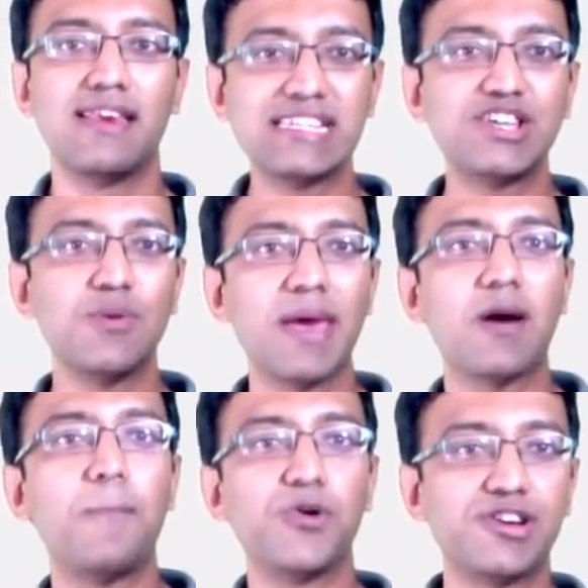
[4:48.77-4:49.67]
Let's say you make
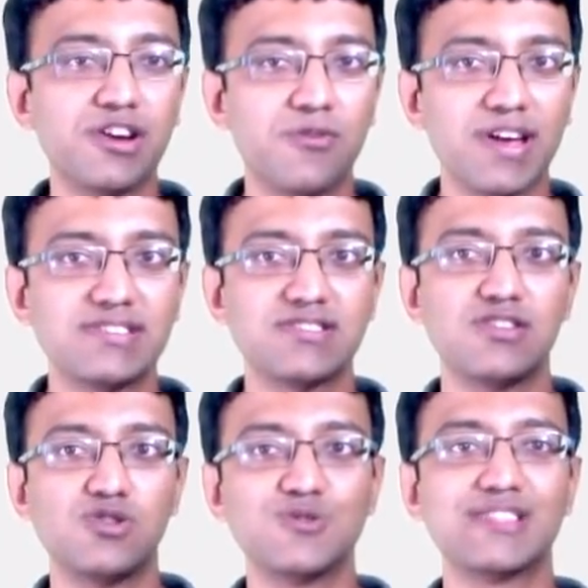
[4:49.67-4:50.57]
a put request
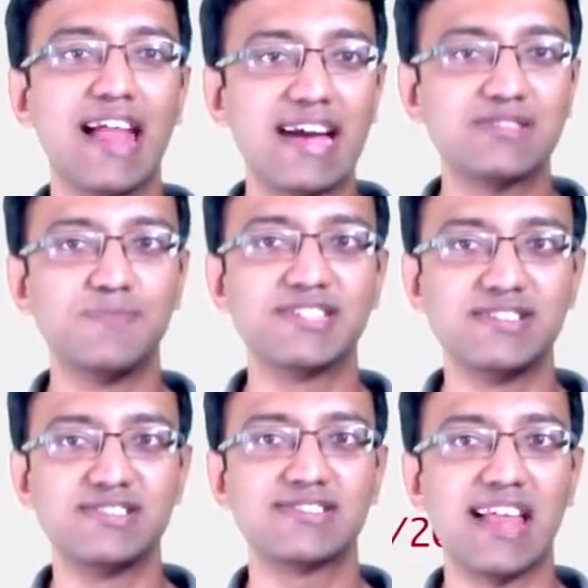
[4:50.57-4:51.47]
to
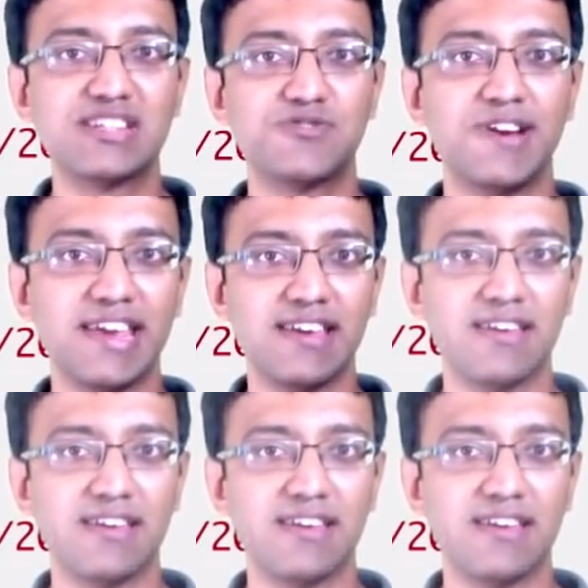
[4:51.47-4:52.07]
/messages/20